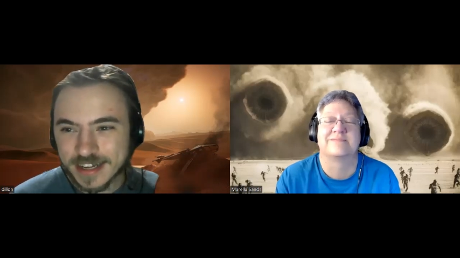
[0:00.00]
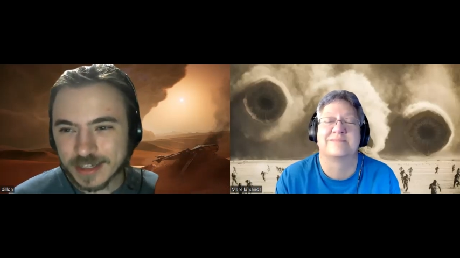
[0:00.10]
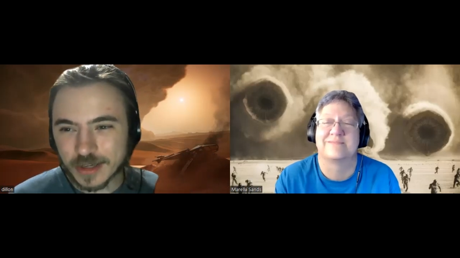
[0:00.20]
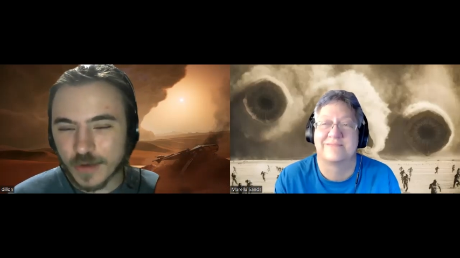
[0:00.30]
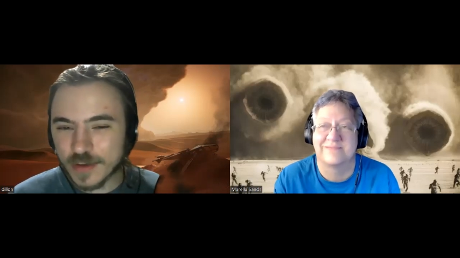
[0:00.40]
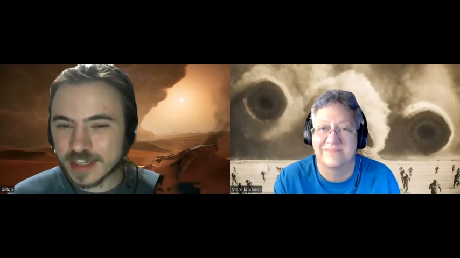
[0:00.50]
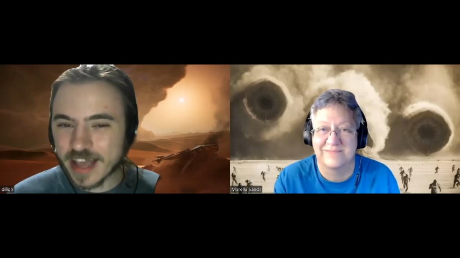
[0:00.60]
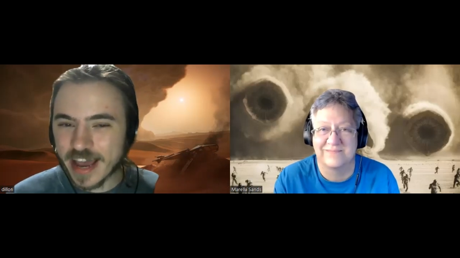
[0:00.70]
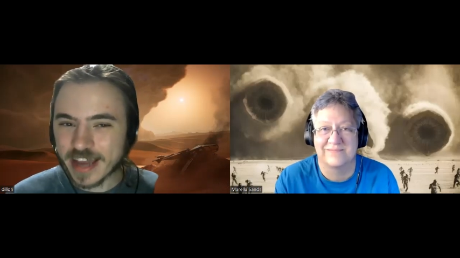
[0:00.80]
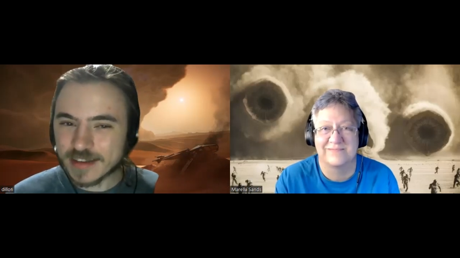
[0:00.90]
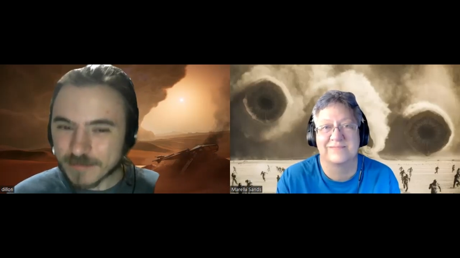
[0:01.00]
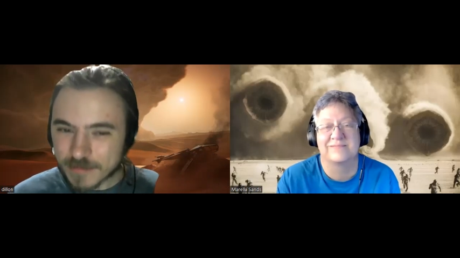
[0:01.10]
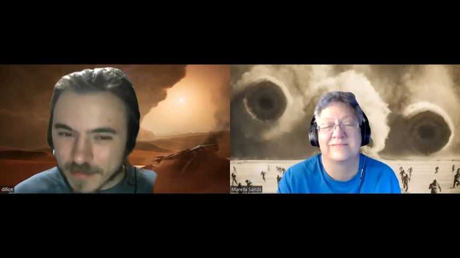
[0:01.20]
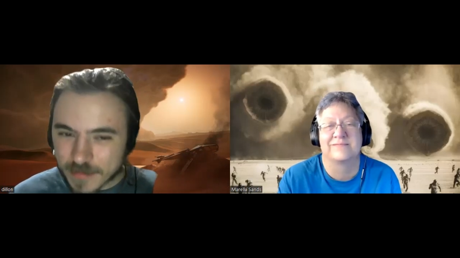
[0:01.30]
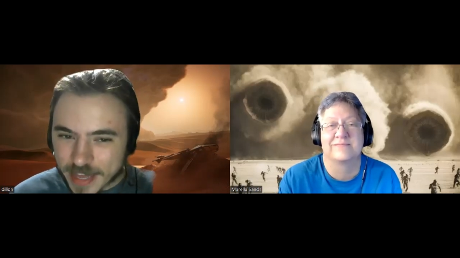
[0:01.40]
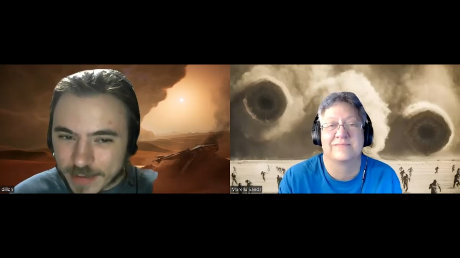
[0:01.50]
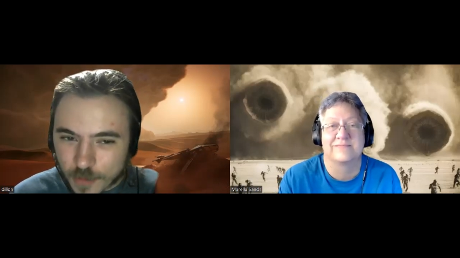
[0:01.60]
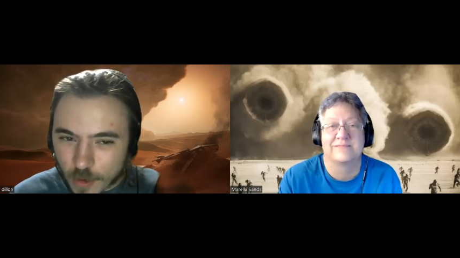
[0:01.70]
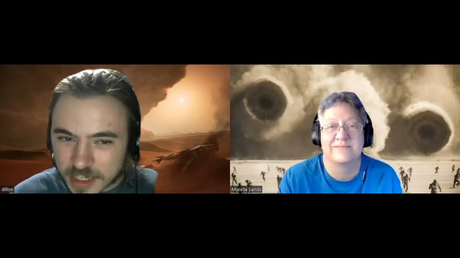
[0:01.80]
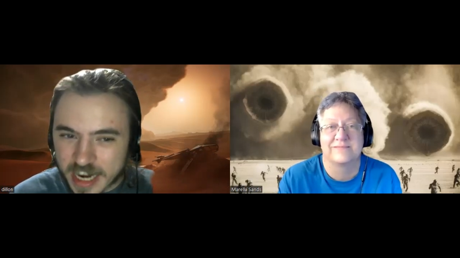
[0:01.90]
Speaker 1: so if it's like
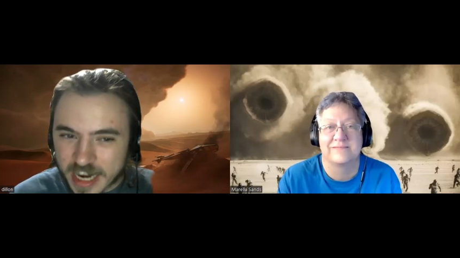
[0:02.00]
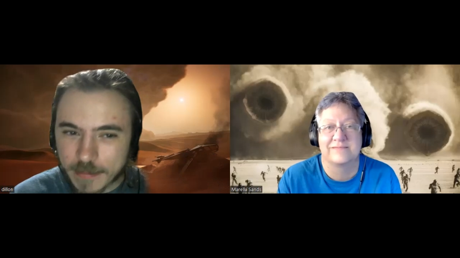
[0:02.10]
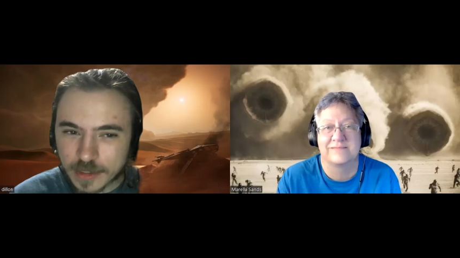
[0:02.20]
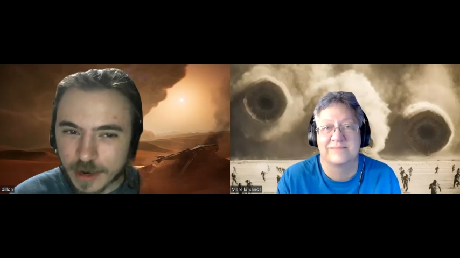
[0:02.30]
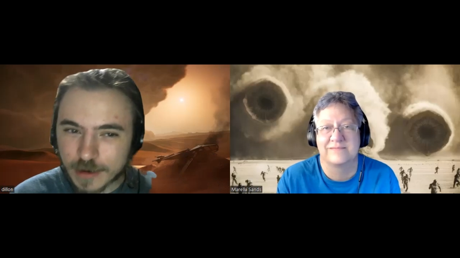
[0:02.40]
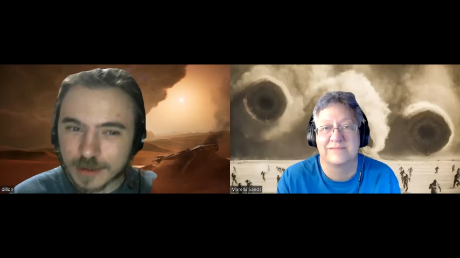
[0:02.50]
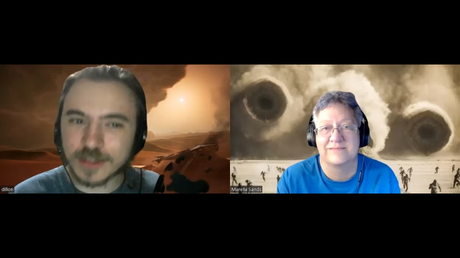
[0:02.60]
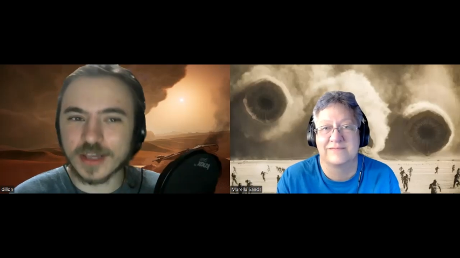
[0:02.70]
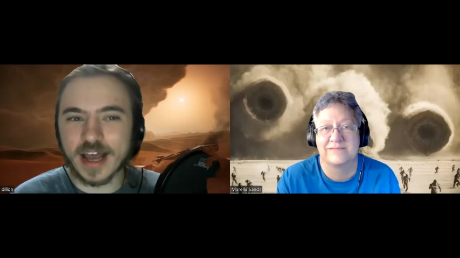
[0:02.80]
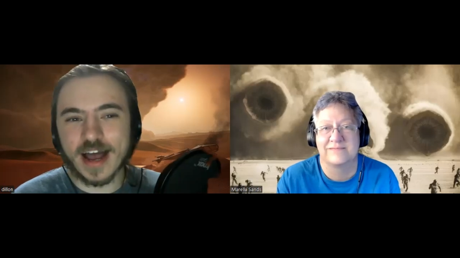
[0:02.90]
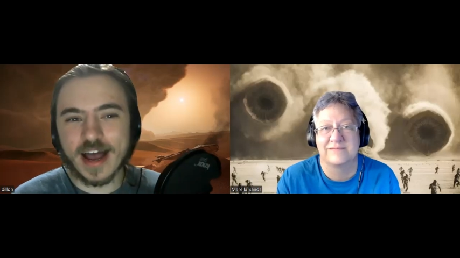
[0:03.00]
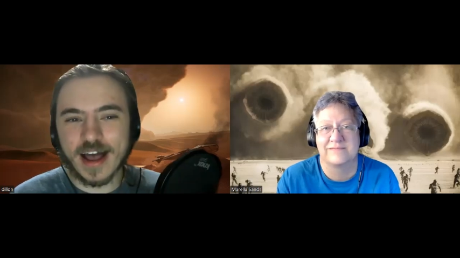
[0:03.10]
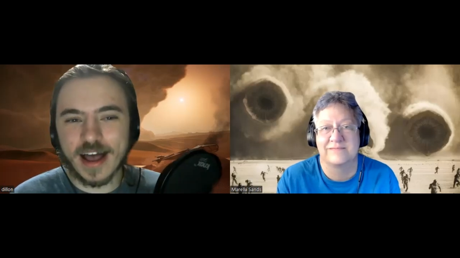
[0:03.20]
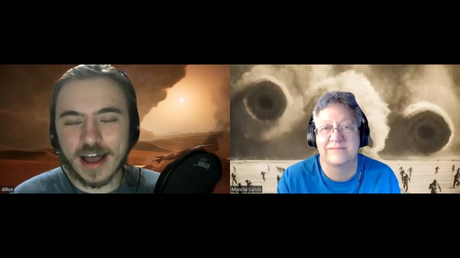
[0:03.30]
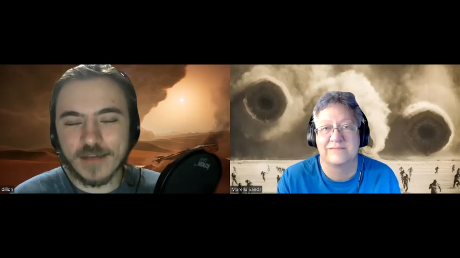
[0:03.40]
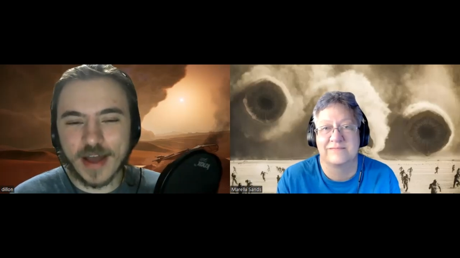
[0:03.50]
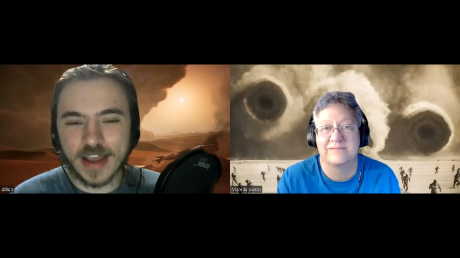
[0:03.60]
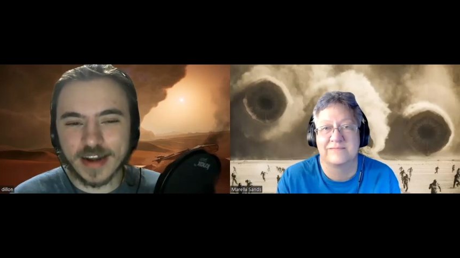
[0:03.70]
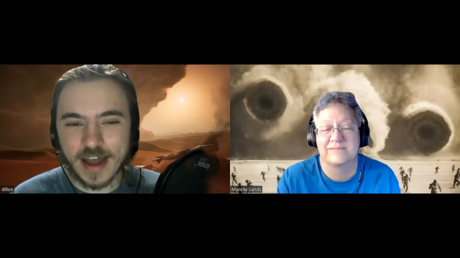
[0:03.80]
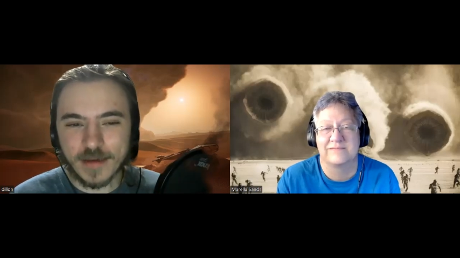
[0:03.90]
14 episodes, uh, I
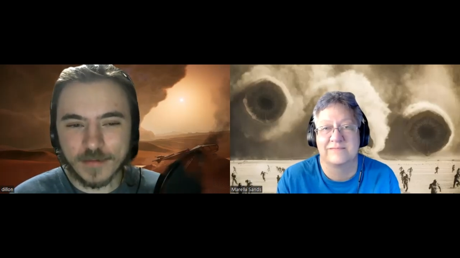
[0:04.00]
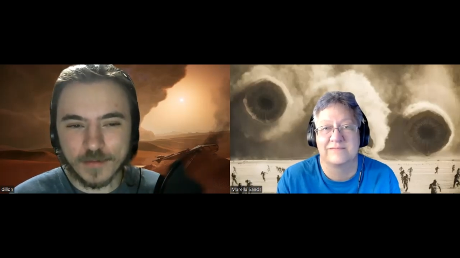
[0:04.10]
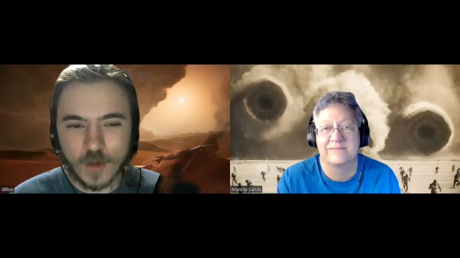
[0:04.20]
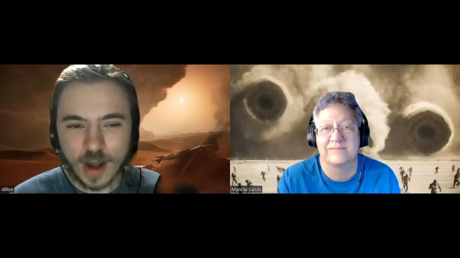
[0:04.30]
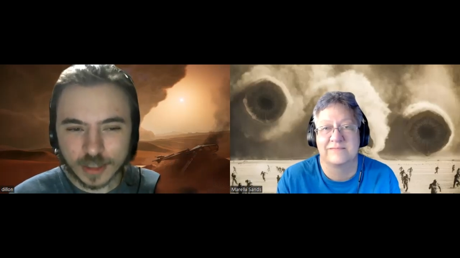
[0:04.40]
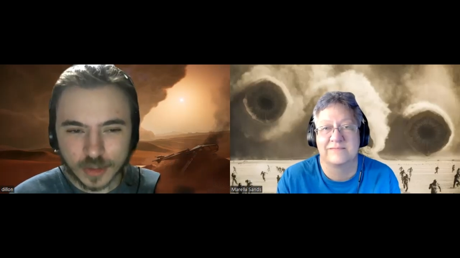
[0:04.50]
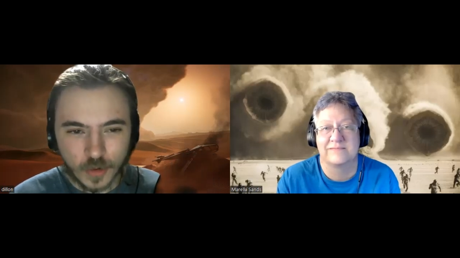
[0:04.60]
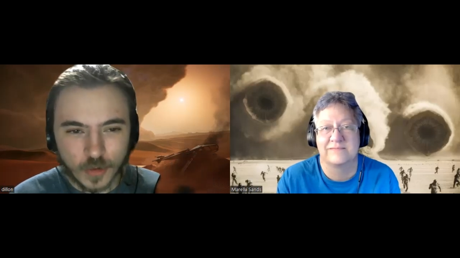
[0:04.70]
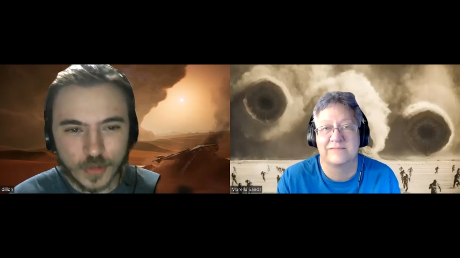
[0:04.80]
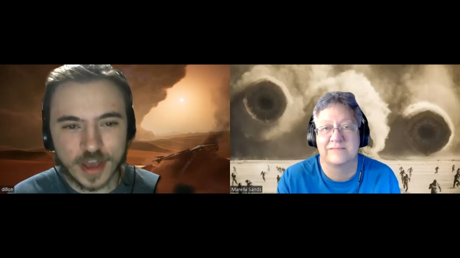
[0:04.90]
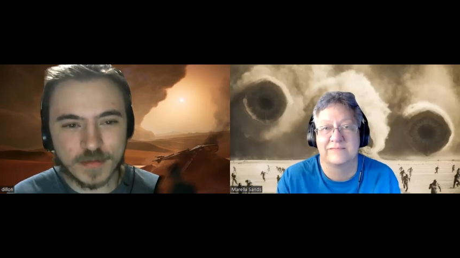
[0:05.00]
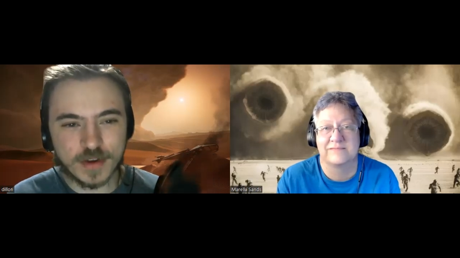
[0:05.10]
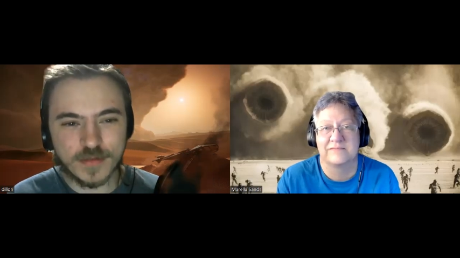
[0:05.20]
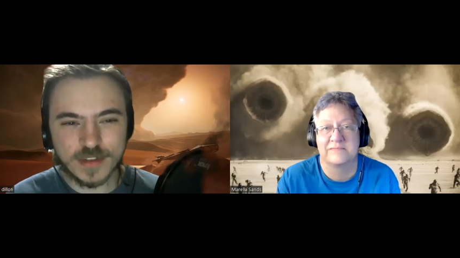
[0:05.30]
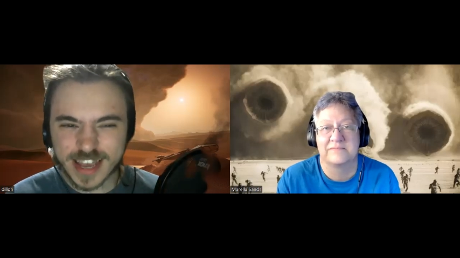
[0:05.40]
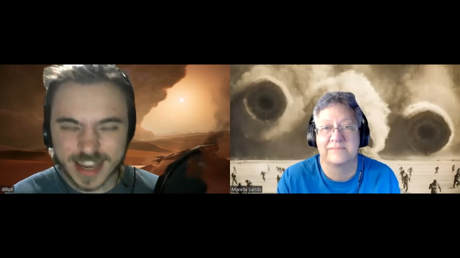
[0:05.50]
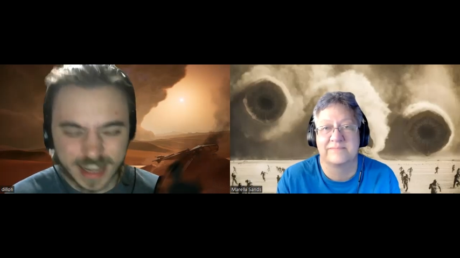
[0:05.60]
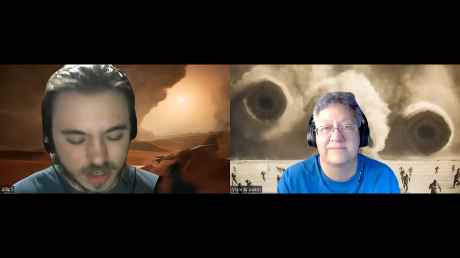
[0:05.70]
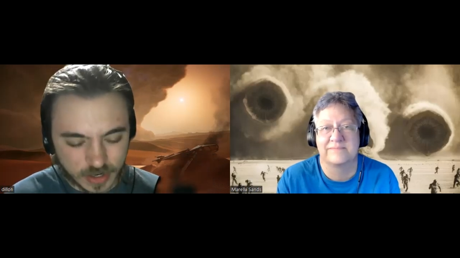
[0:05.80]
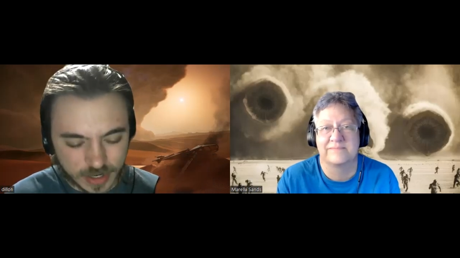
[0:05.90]
might not watch the whole thing. But if it's like
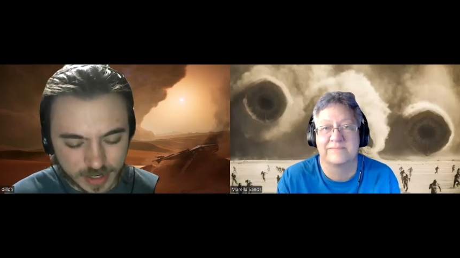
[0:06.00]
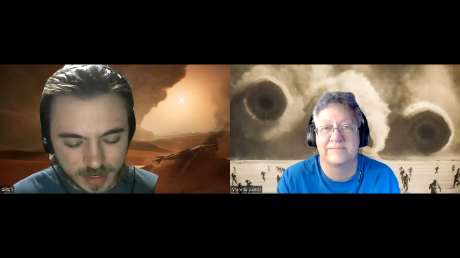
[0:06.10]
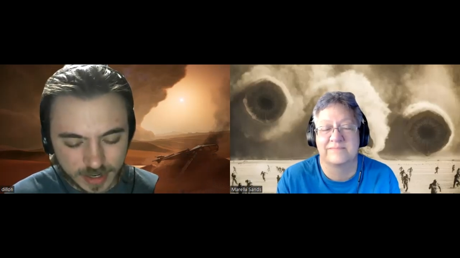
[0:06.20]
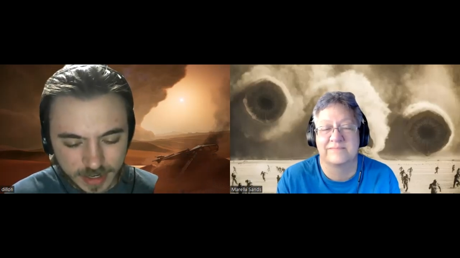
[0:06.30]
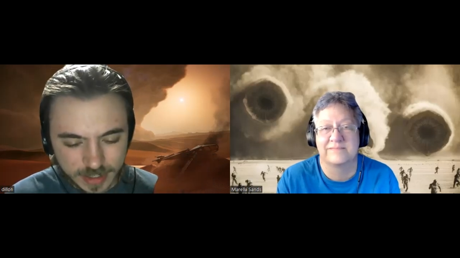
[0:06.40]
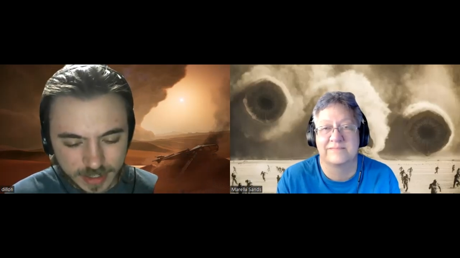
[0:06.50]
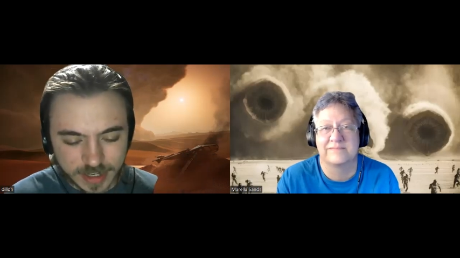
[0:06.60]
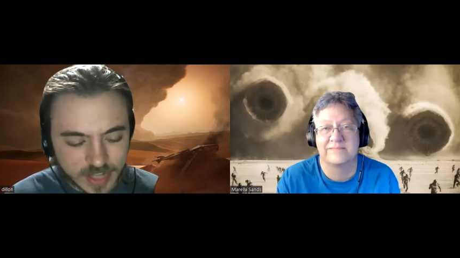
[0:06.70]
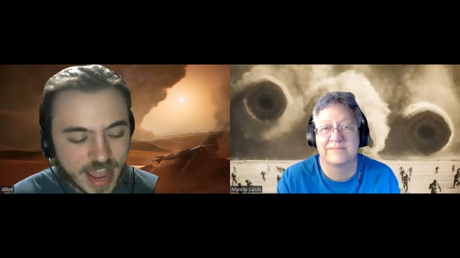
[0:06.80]
a good six to